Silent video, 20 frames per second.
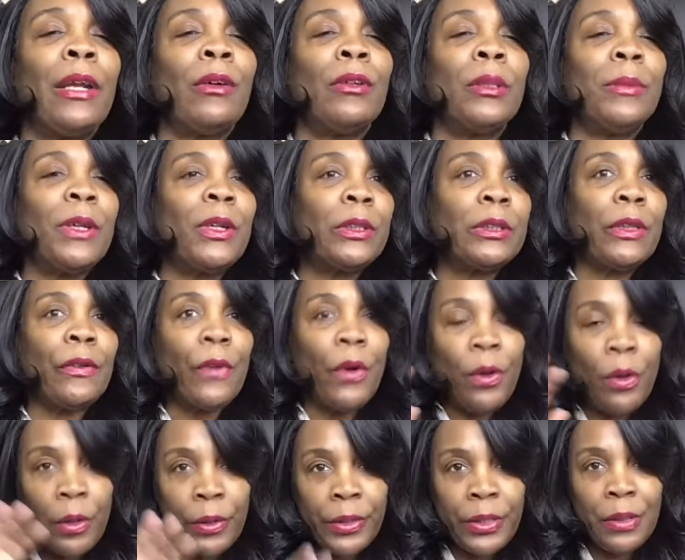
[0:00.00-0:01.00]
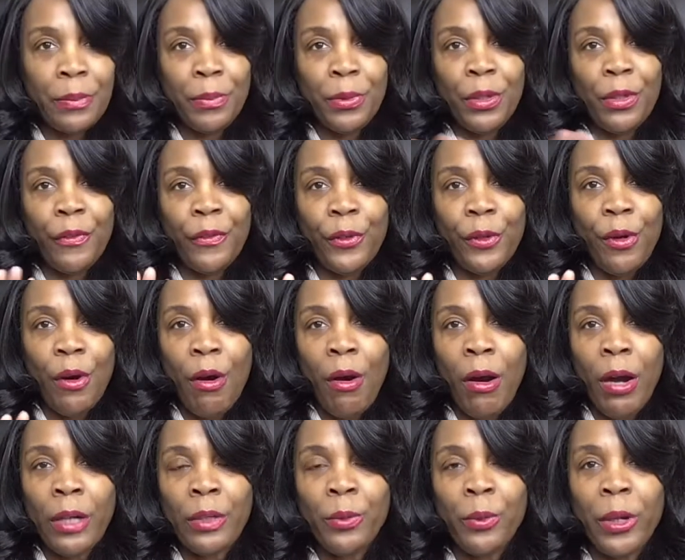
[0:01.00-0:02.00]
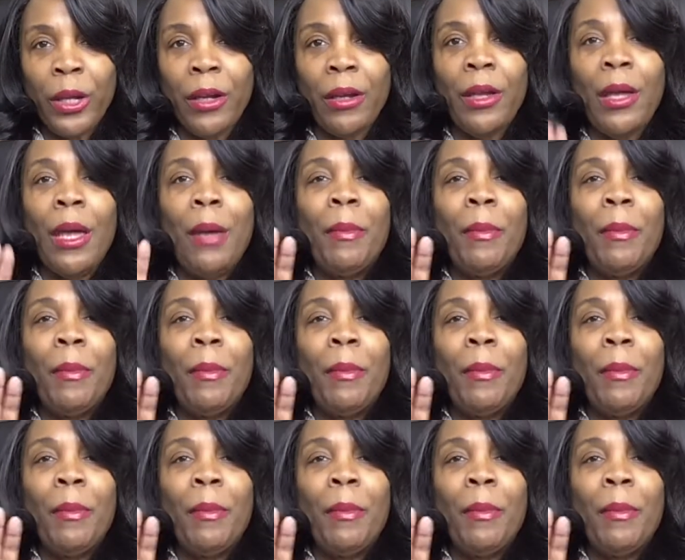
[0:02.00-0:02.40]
only because of all this beautiful hardware,